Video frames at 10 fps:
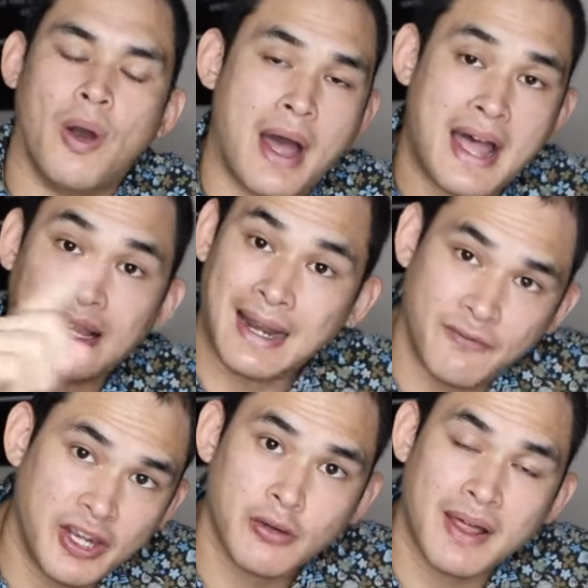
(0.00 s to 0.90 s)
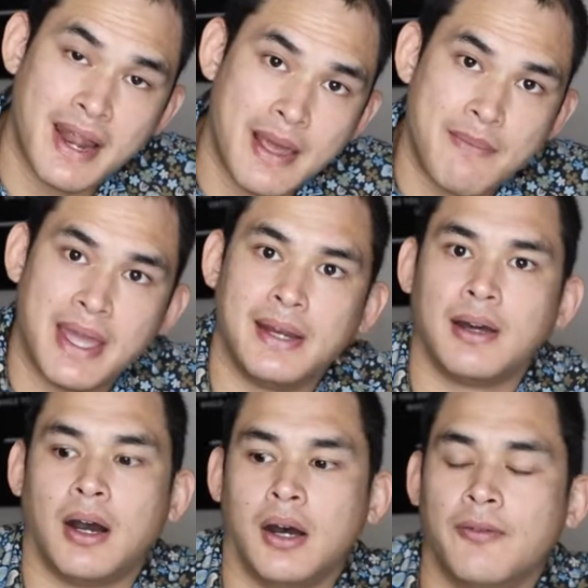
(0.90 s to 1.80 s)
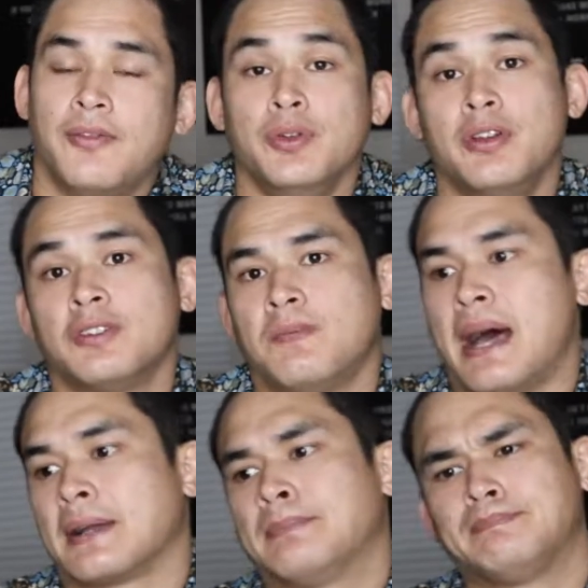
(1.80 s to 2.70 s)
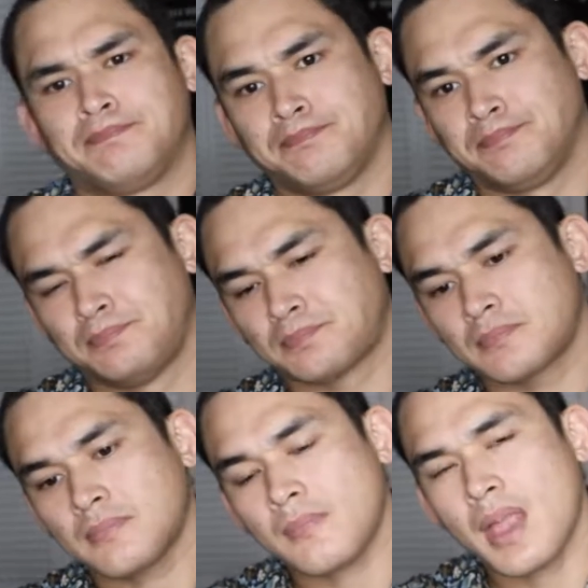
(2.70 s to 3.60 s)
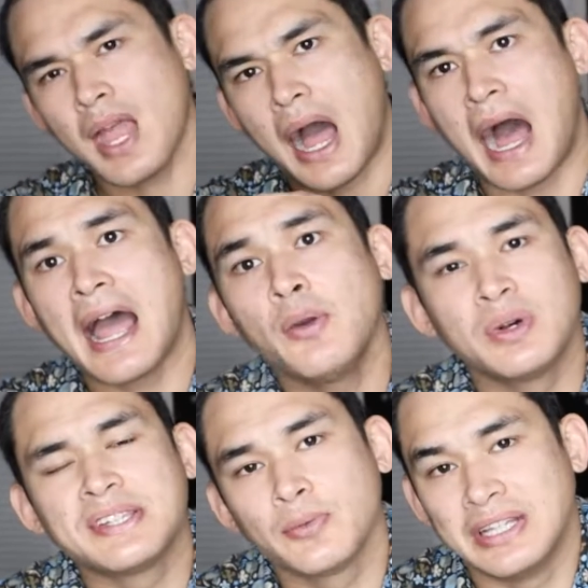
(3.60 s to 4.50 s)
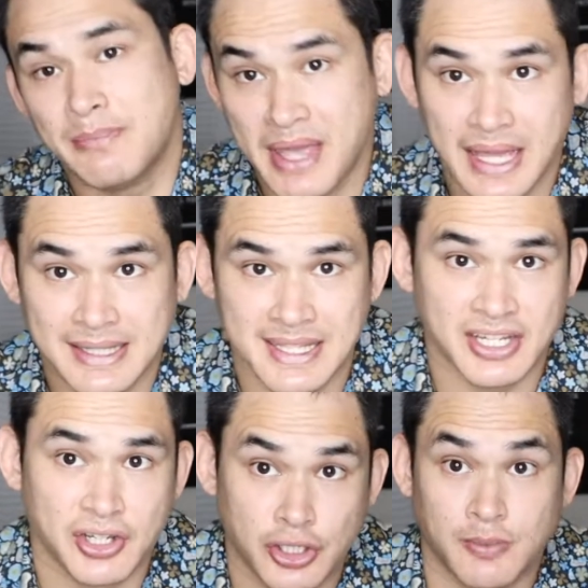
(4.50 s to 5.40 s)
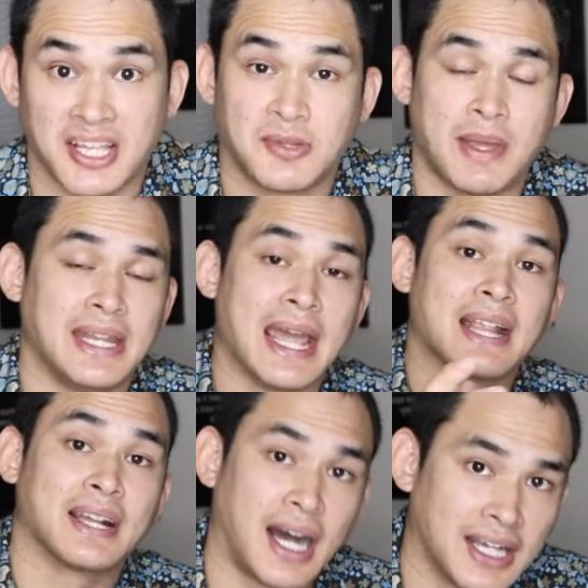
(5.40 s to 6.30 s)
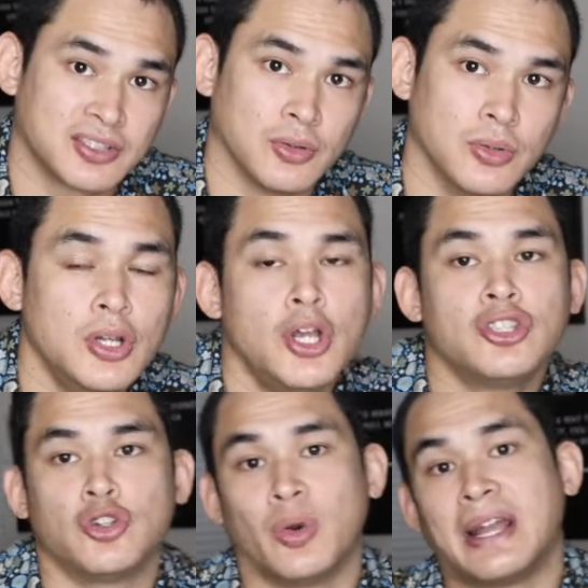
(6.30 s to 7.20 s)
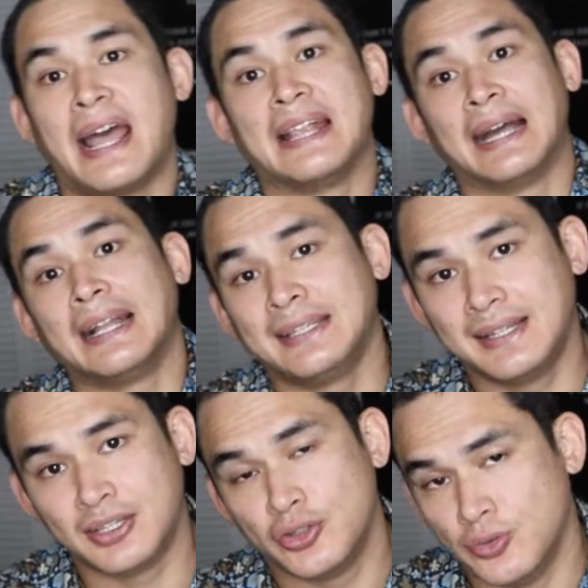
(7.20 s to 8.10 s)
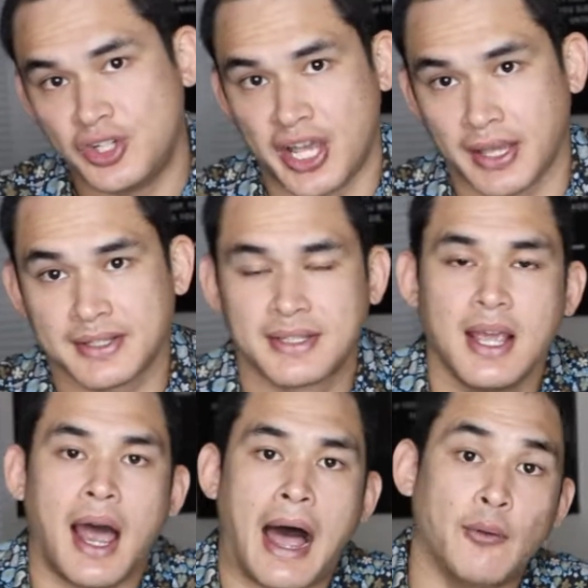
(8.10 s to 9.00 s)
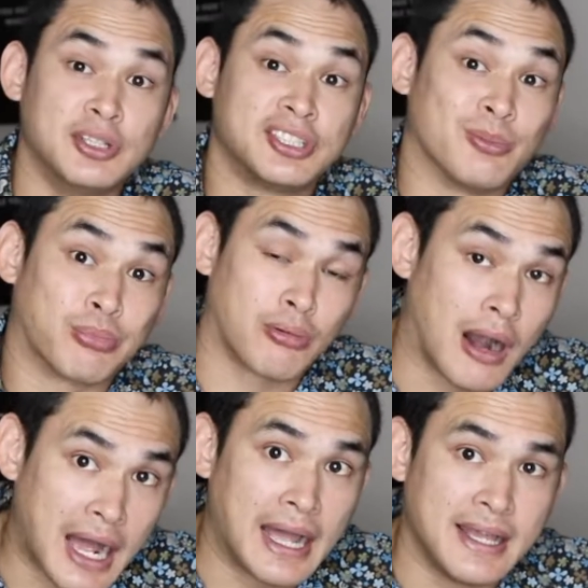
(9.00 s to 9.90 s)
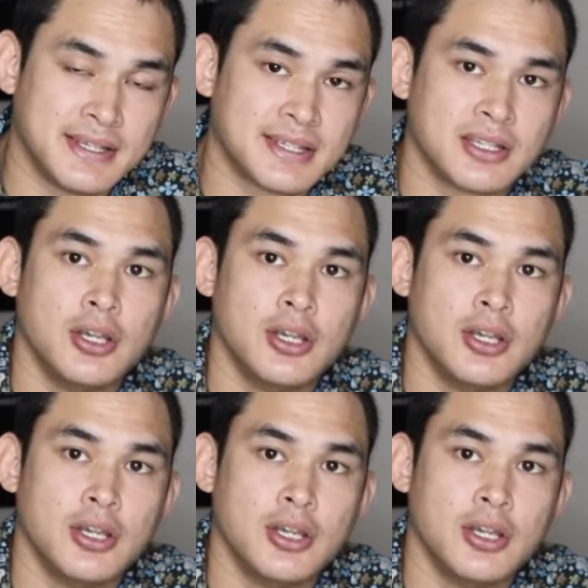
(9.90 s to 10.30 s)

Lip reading: At that video that I made a few years back, I wasn't really paying attention to my spending at Costco. So when I had gotten the 2 checks, I was surprised,